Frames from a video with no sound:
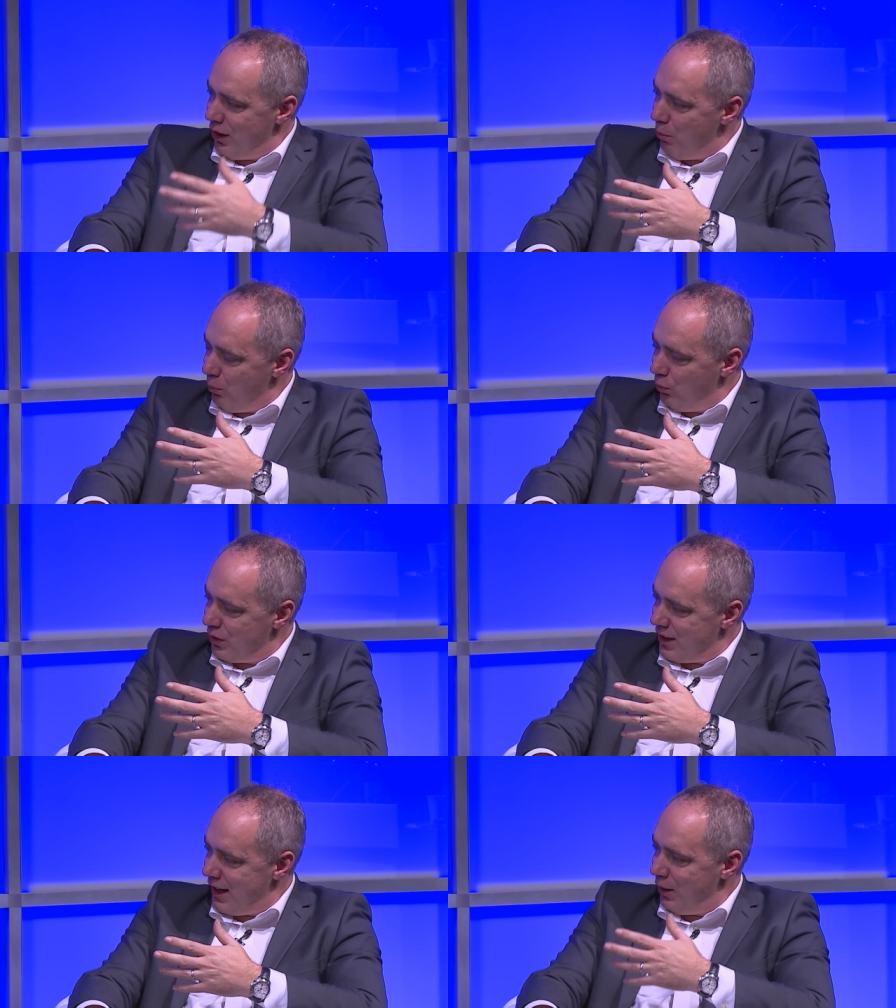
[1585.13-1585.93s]
You know,
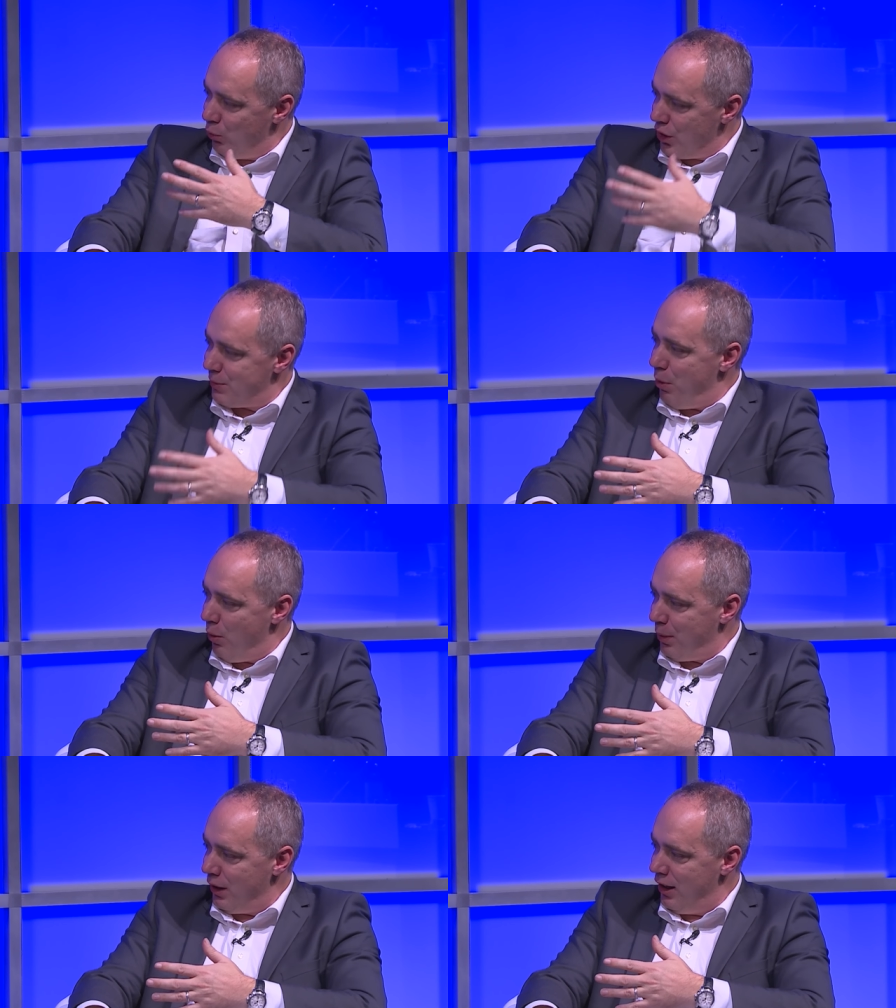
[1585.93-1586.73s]
seeing what's
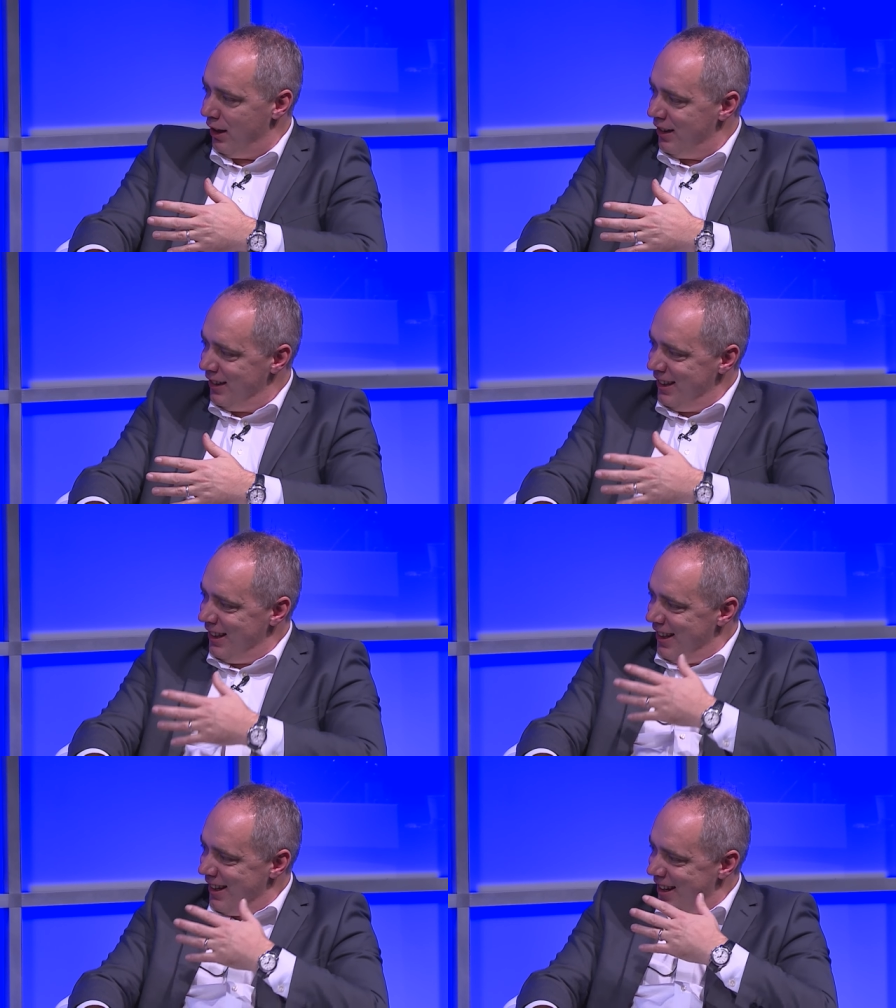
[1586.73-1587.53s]
popular
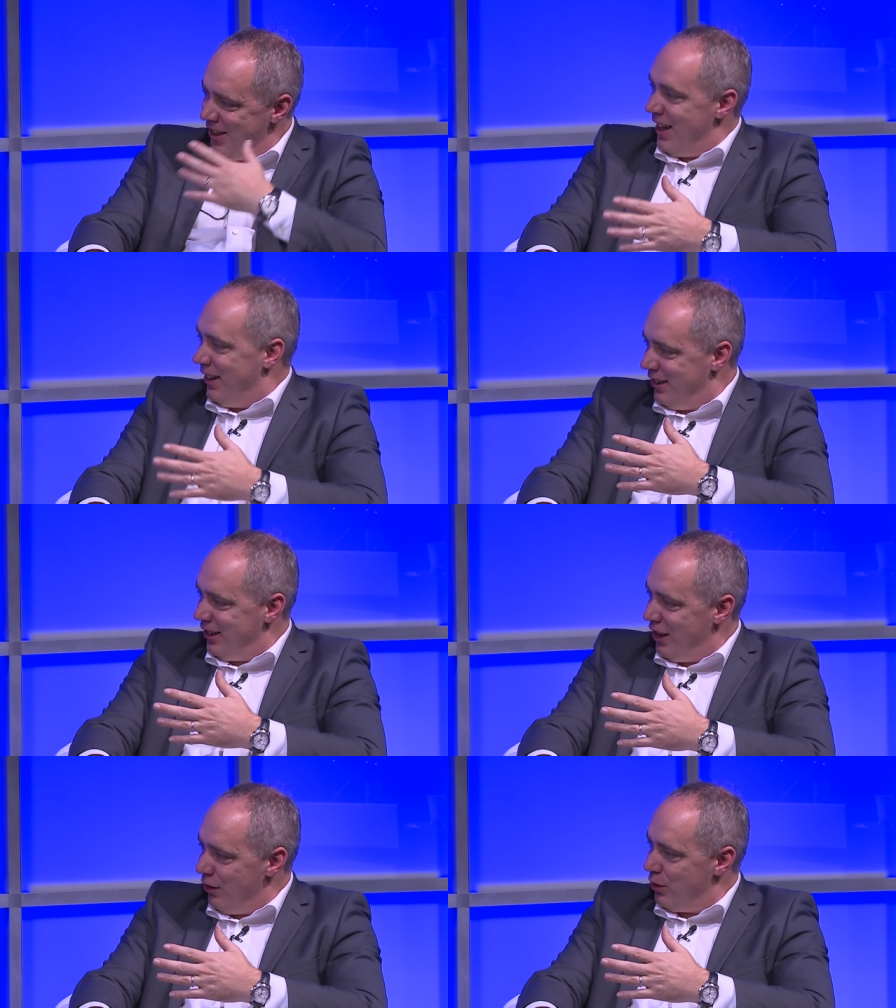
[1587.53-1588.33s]
and then,
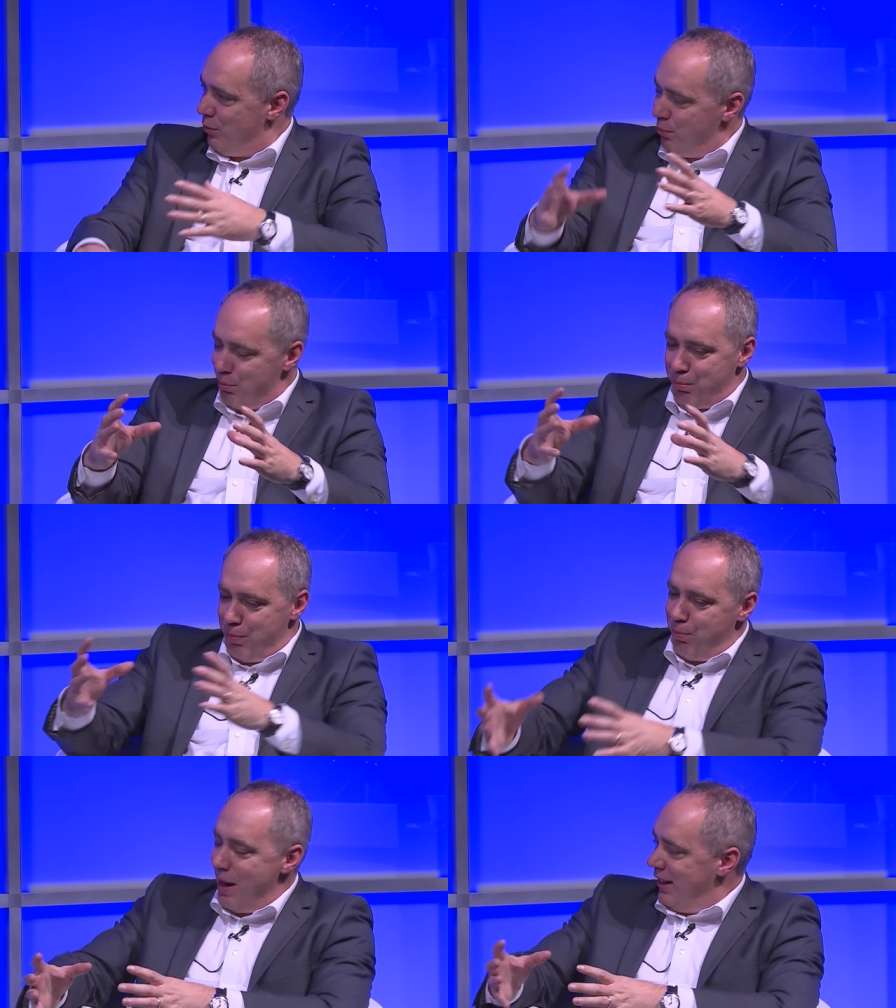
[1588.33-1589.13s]
you know,
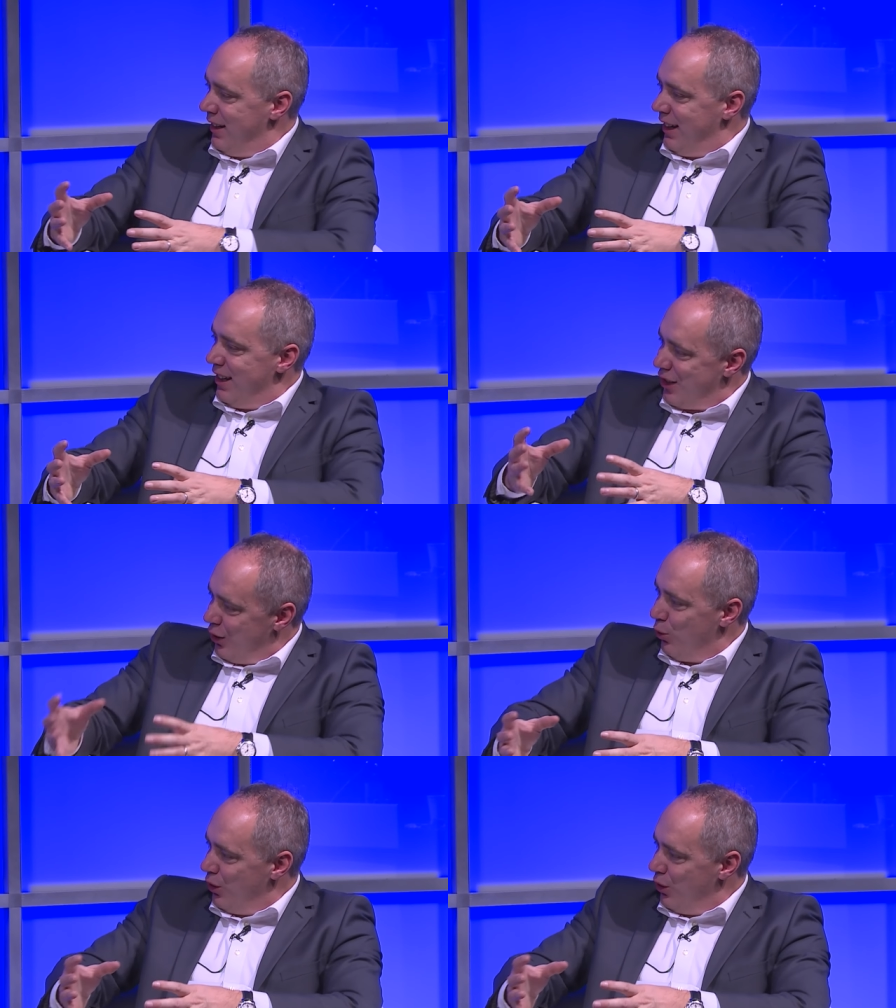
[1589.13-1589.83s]
bending it to your